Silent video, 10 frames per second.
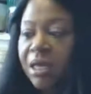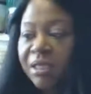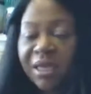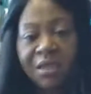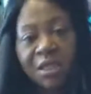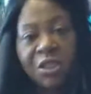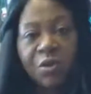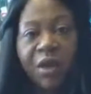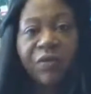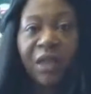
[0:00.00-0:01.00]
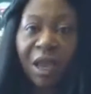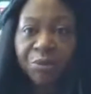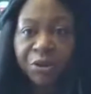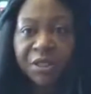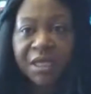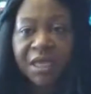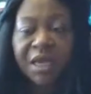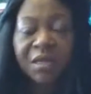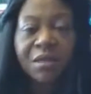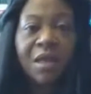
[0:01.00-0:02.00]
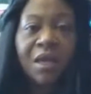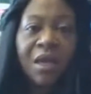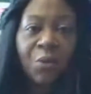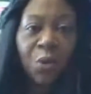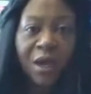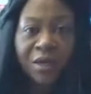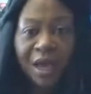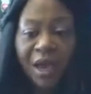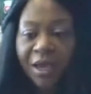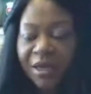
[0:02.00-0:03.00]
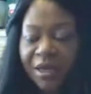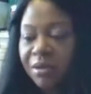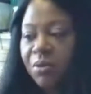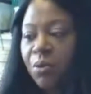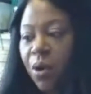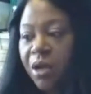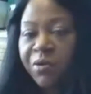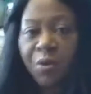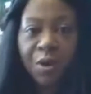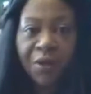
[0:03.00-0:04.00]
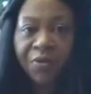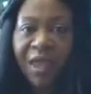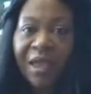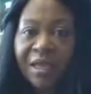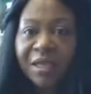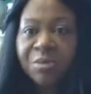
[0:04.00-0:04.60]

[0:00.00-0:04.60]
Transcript: saying that you have leprosy and whatnot and wondering what that is.